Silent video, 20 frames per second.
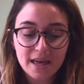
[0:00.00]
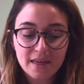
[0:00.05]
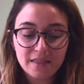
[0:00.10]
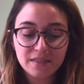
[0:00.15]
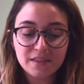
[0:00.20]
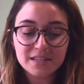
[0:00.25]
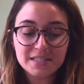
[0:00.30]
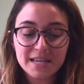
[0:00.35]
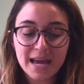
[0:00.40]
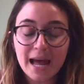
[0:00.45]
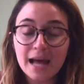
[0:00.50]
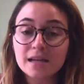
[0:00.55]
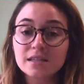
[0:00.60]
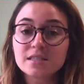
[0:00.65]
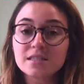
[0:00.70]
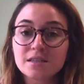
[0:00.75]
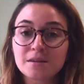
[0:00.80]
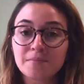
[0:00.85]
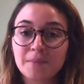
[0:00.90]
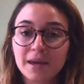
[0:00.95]
This adds
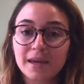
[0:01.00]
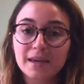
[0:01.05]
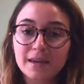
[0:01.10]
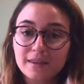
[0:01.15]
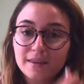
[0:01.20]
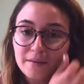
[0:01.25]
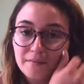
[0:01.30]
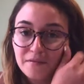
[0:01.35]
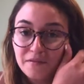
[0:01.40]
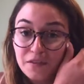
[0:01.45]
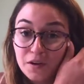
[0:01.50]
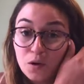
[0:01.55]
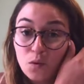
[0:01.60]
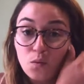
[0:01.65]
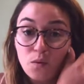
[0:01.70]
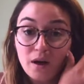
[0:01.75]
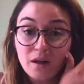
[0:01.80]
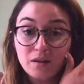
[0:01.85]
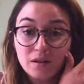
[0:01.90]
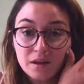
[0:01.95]
to making them feel
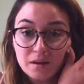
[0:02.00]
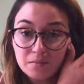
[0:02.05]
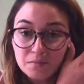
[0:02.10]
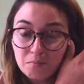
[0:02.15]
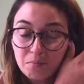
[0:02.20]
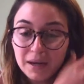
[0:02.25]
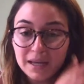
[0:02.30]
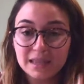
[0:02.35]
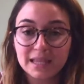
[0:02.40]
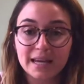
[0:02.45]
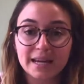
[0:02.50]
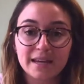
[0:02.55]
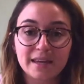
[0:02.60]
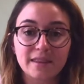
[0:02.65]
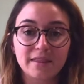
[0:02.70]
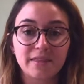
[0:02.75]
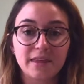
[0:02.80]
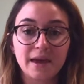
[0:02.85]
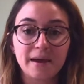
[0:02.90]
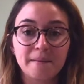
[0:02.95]
welcome by letting
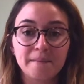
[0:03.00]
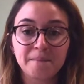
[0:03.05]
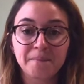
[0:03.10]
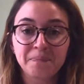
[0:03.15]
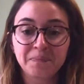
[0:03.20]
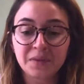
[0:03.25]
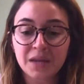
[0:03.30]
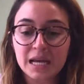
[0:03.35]
them